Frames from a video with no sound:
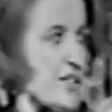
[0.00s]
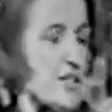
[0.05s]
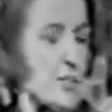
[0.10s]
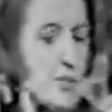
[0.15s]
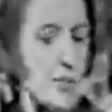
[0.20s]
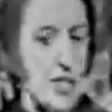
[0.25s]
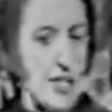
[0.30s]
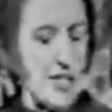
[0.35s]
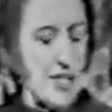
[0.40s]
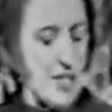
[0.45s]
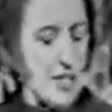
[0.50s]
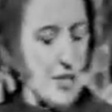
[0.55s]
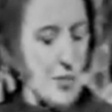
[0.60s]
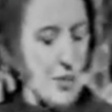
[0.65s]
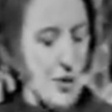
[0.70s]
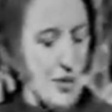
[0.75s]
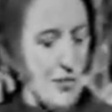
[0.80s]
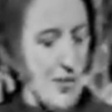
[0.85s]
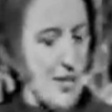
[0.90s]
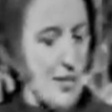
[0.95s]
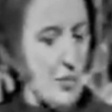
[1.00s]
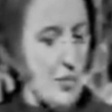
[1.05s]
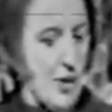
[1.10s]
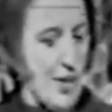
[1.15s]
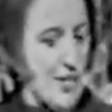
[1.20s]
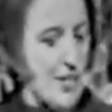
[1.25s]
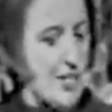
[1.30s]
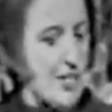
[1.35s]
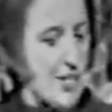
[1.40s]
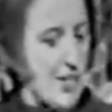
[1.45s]
the material provided by
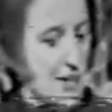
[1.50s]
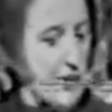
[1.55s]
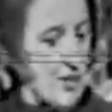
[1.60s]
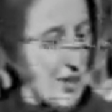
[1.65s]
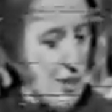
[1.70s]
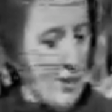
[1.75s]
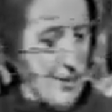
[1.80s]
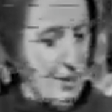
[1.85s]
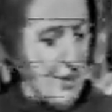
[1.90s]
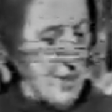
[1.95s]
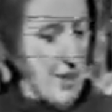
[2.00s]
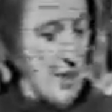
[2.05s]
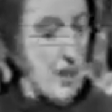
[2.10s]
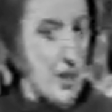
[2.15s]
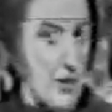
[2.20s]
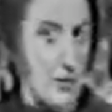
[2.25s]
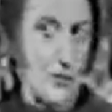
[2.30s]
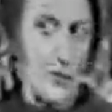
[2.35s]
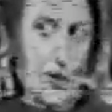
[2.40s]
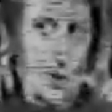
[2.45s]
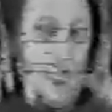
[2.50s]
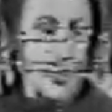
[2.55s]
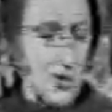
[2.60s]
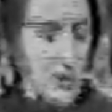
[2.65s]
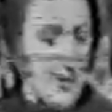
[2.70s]
his senses. That's a formal